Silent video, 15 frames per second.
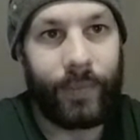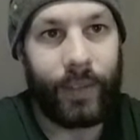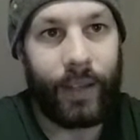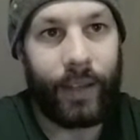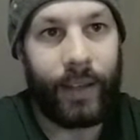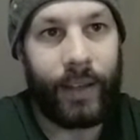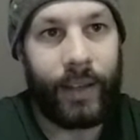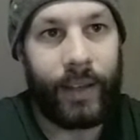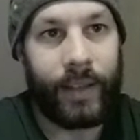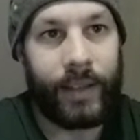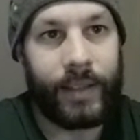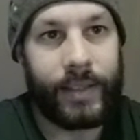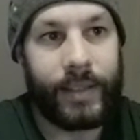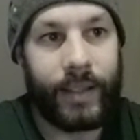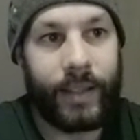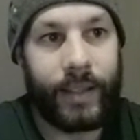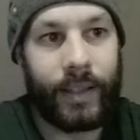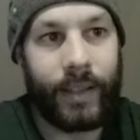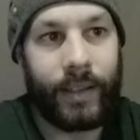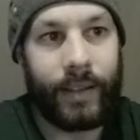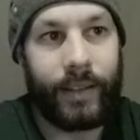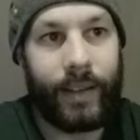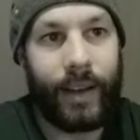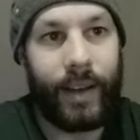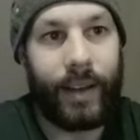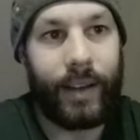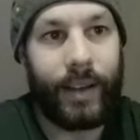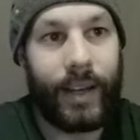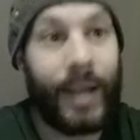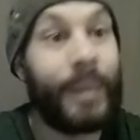And
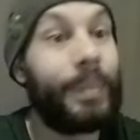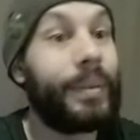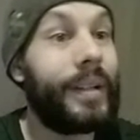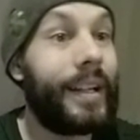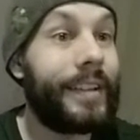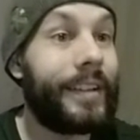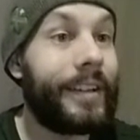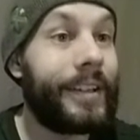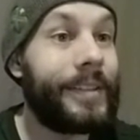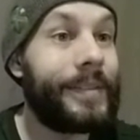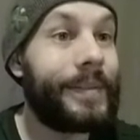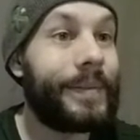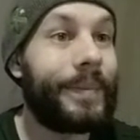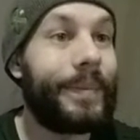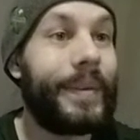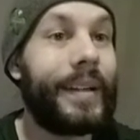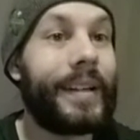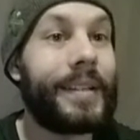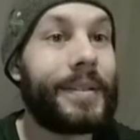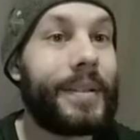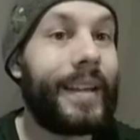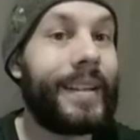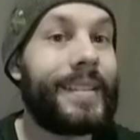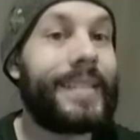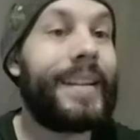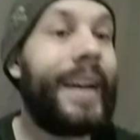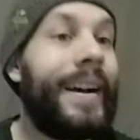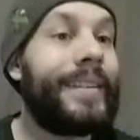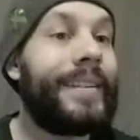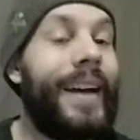I blundered because it's
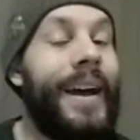down.